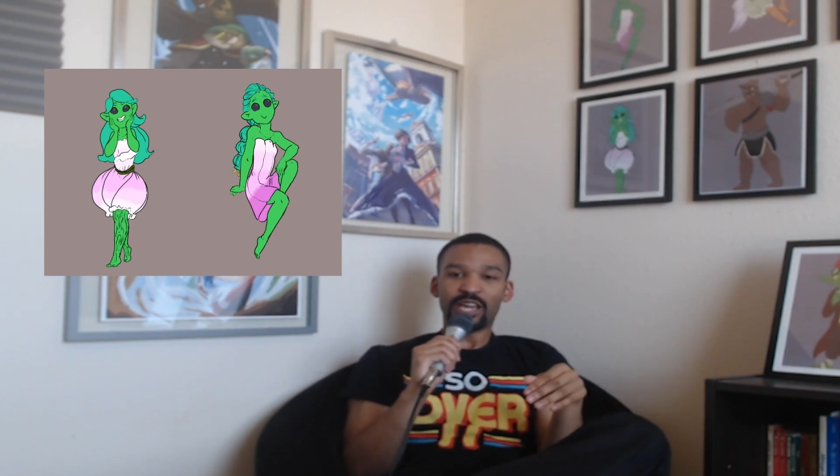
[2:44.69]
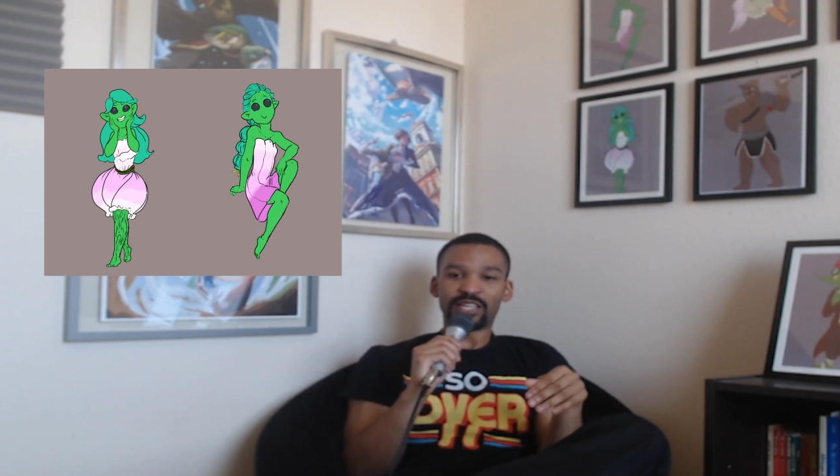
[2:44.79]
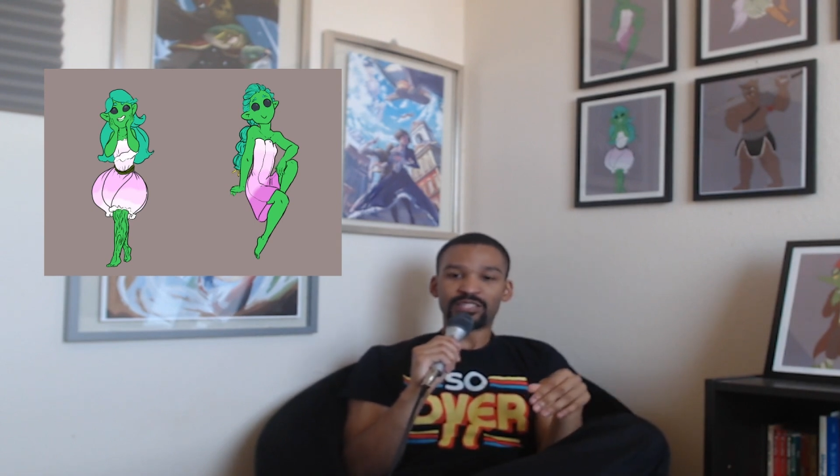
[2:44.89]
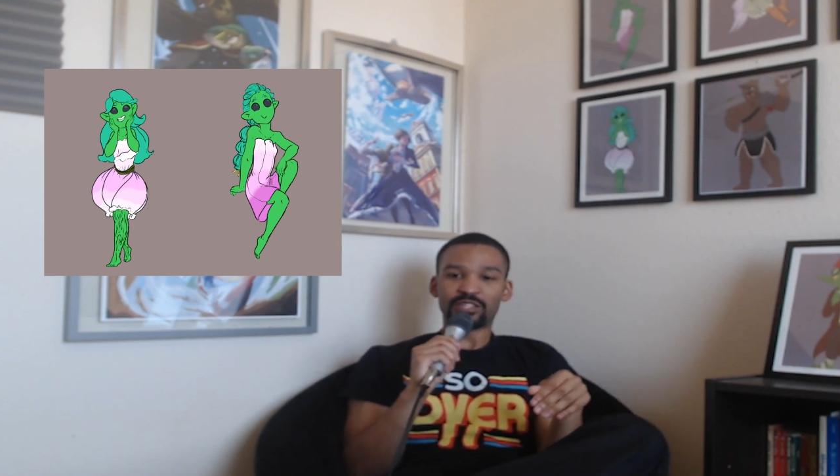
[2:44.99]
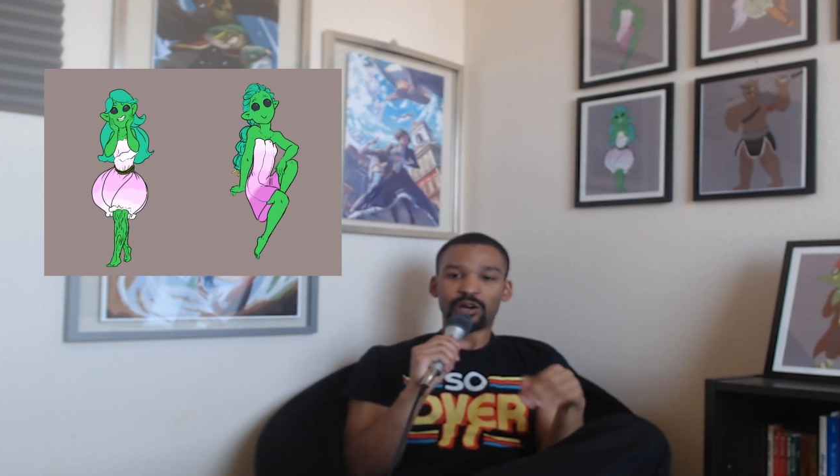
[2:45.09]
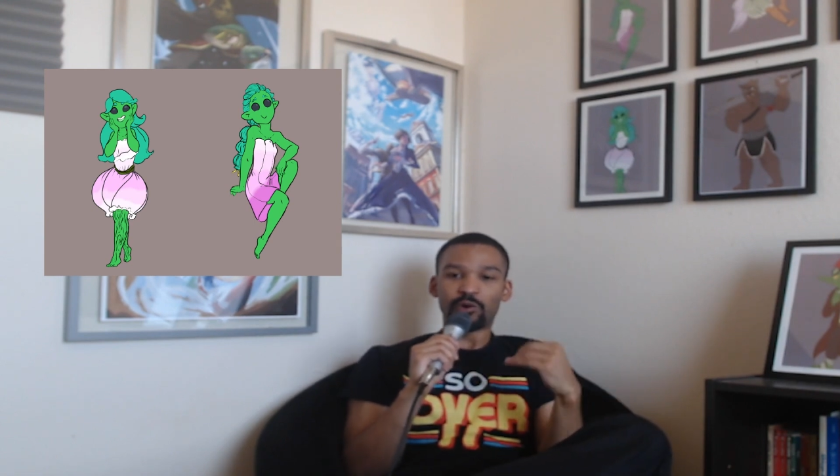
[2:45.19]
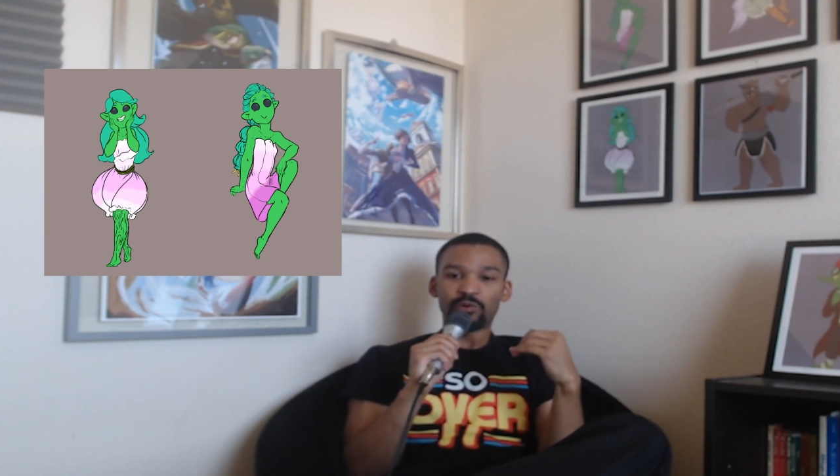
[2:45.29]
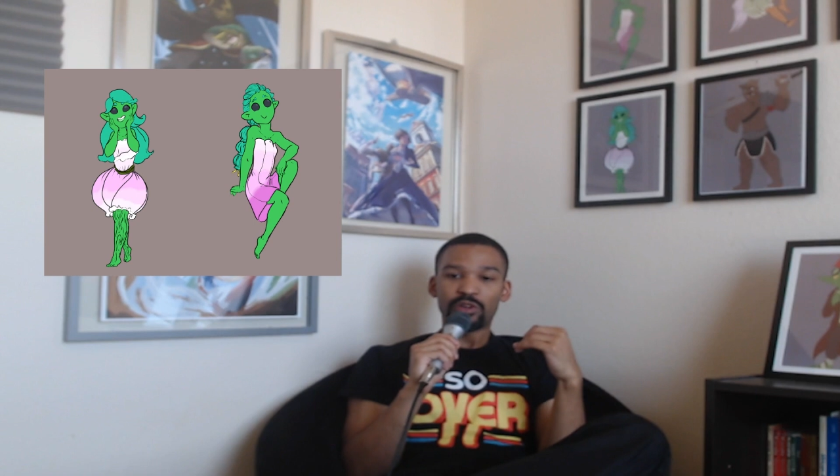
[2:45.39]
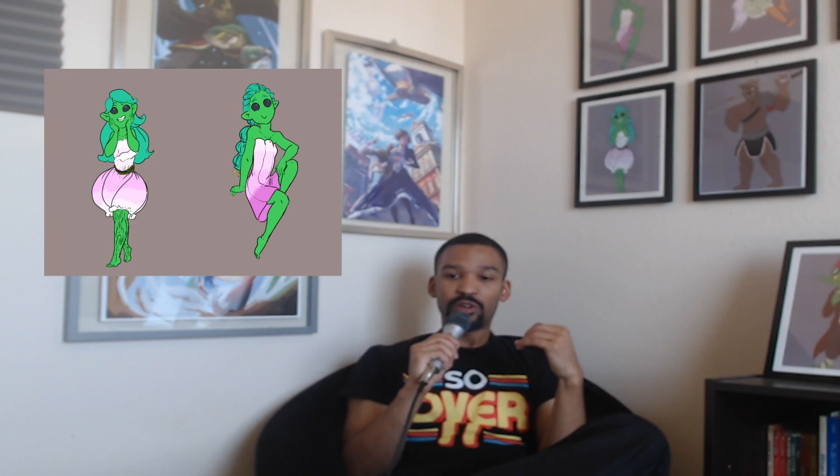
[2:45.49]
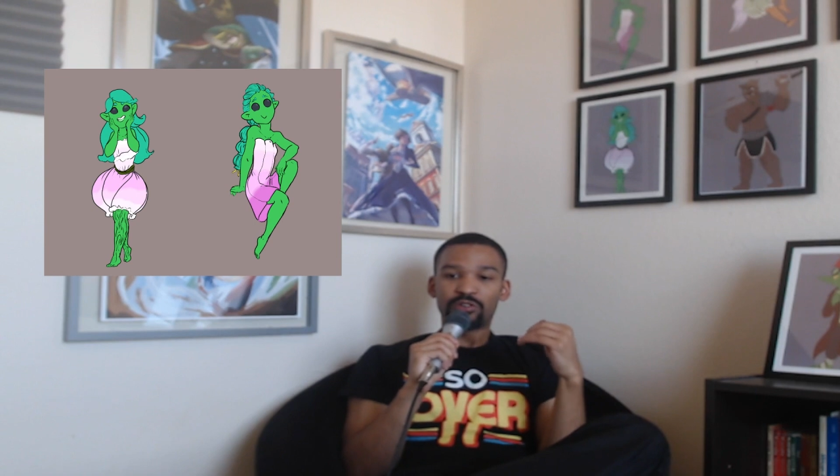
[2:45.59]
And
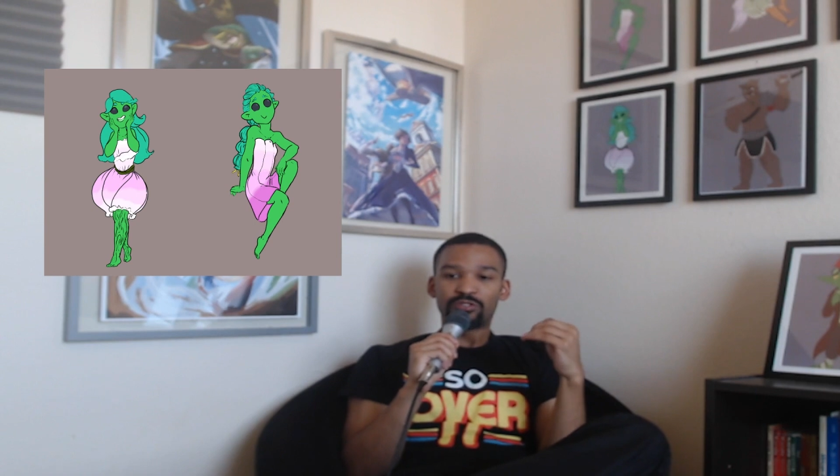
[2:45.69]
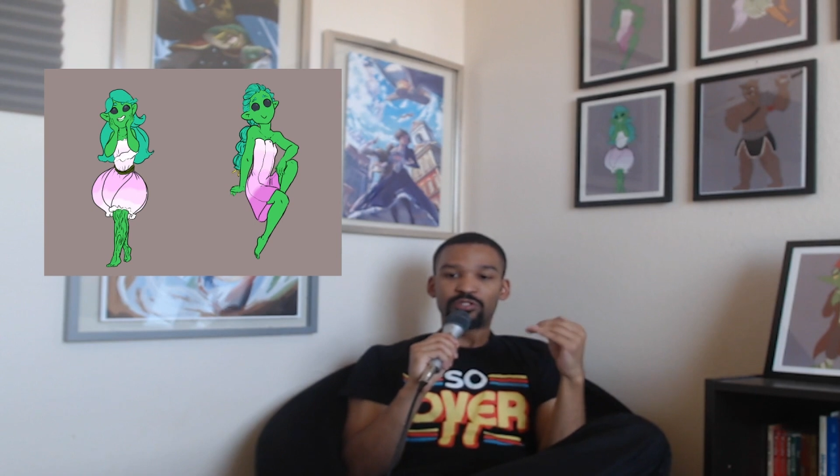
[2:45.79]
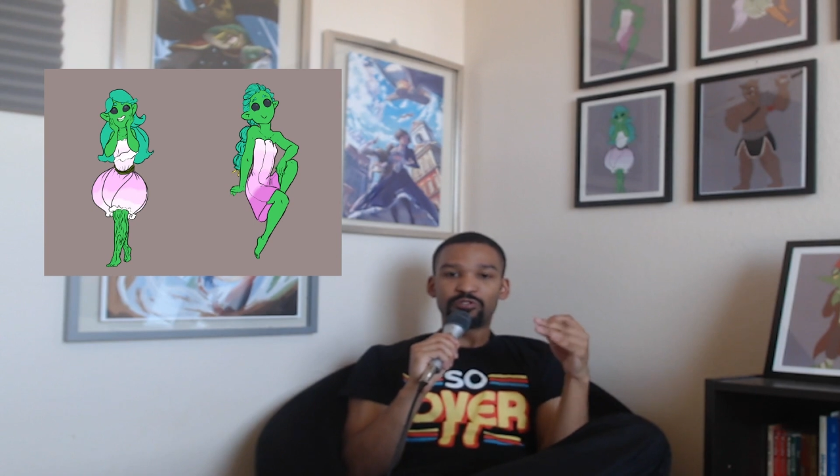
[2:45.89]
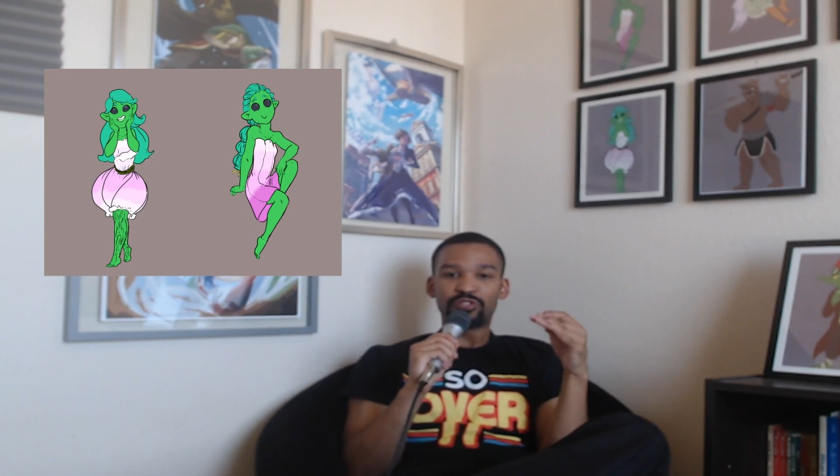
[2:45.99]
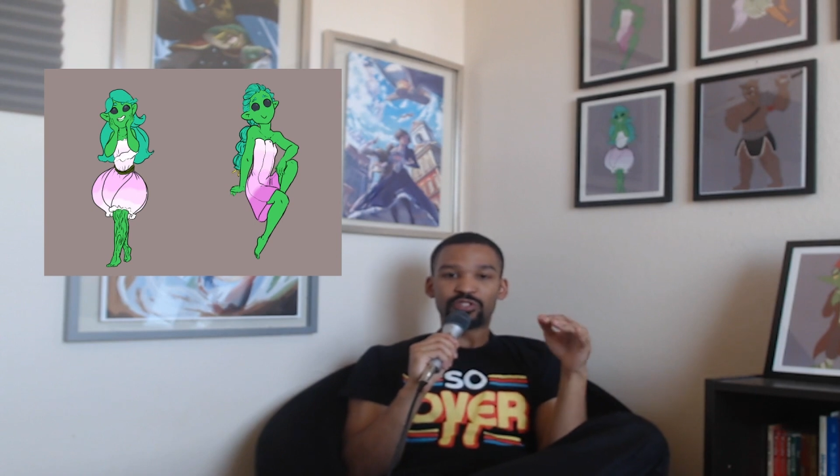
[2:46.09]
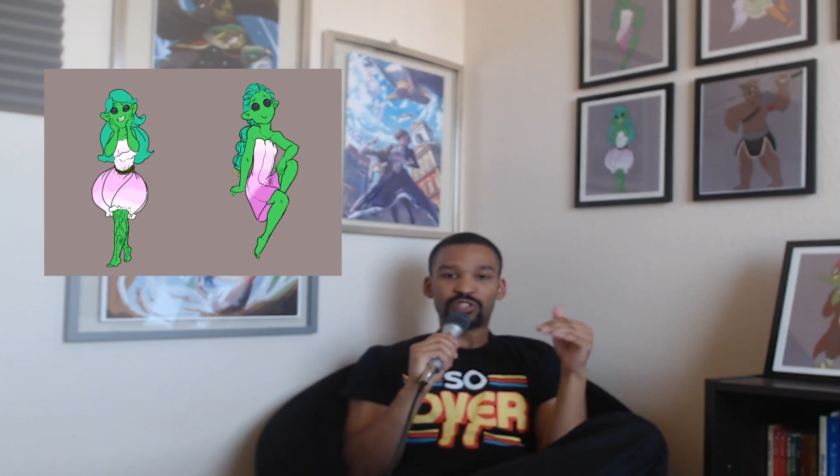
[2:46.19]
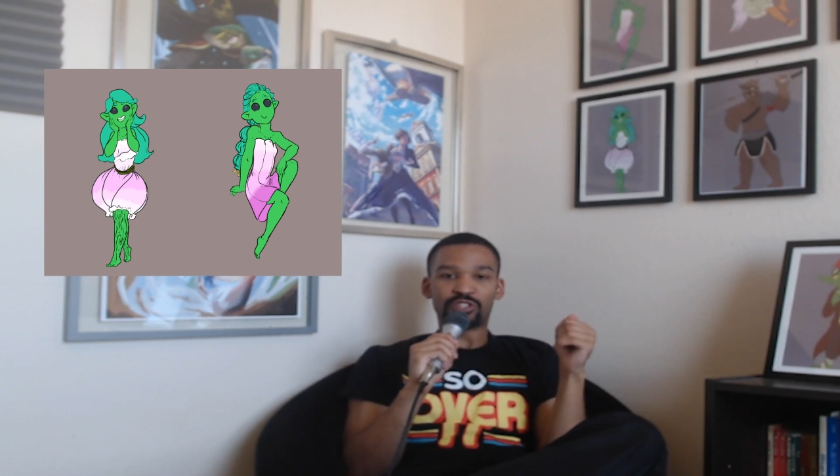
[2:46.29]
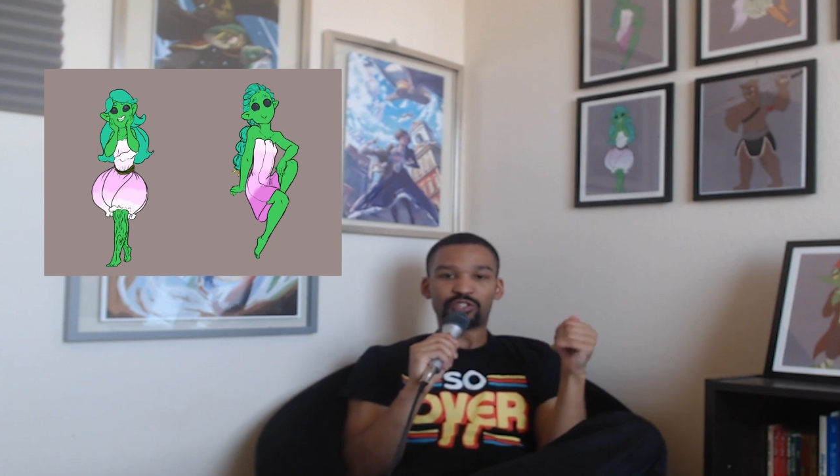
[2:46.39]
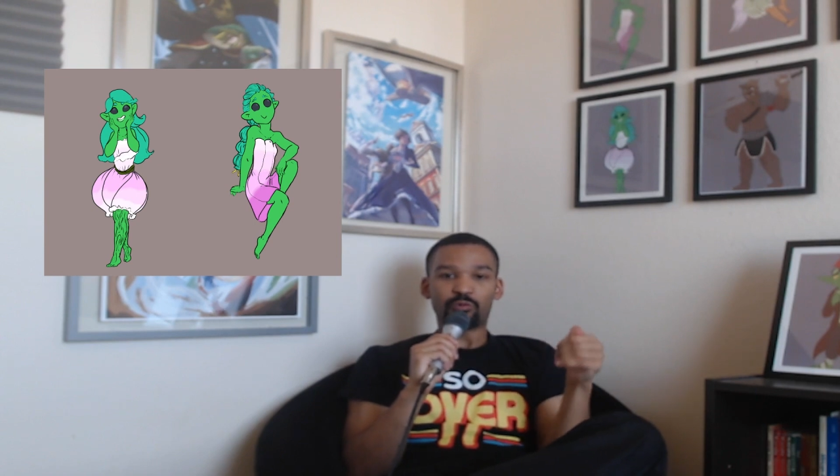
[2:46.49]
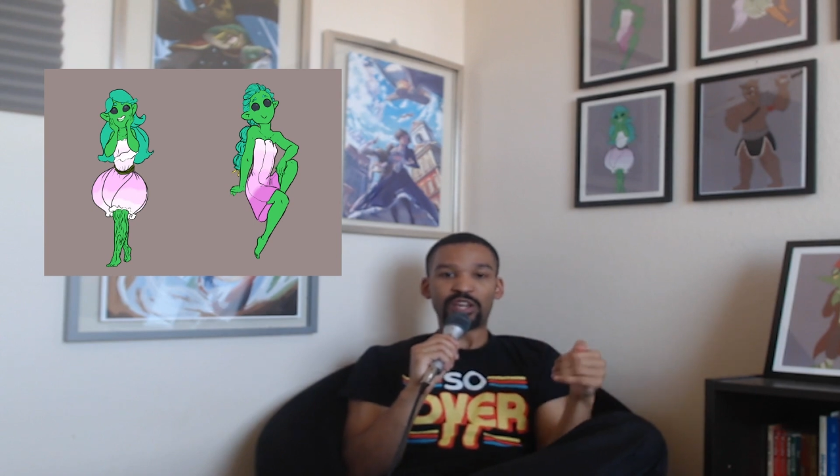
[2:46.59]
so due to the
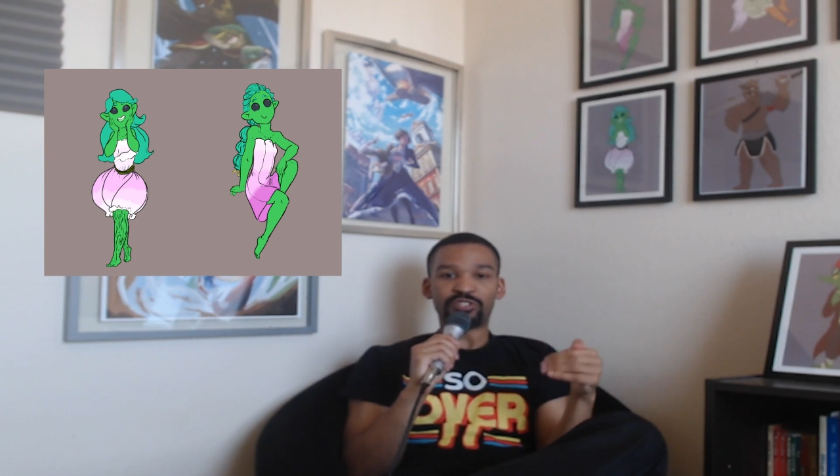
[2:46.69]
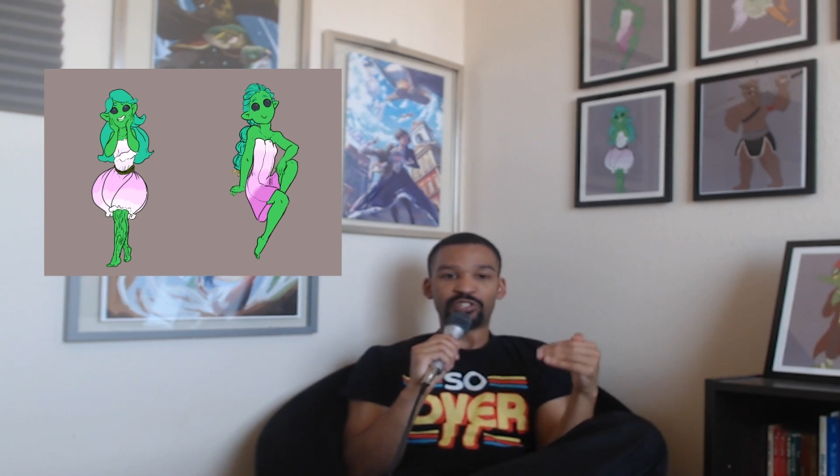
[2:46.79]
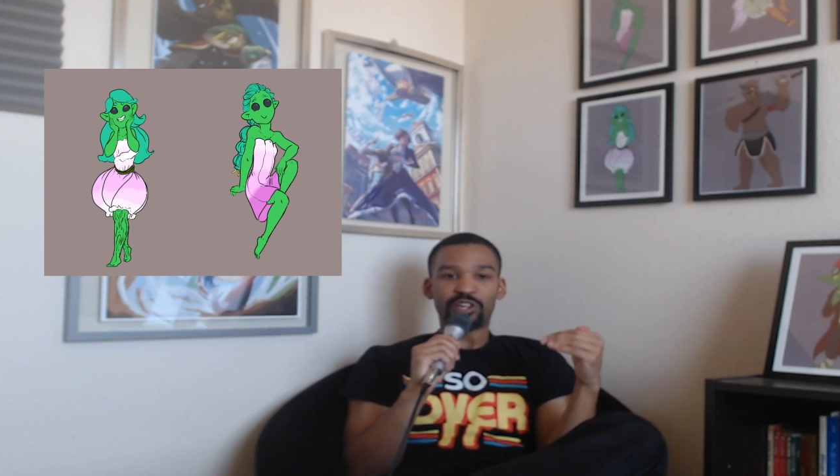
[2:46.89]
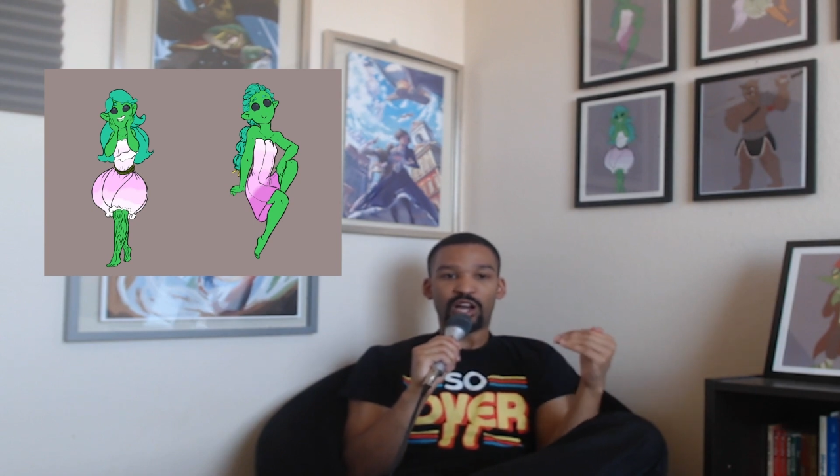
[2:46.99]
situation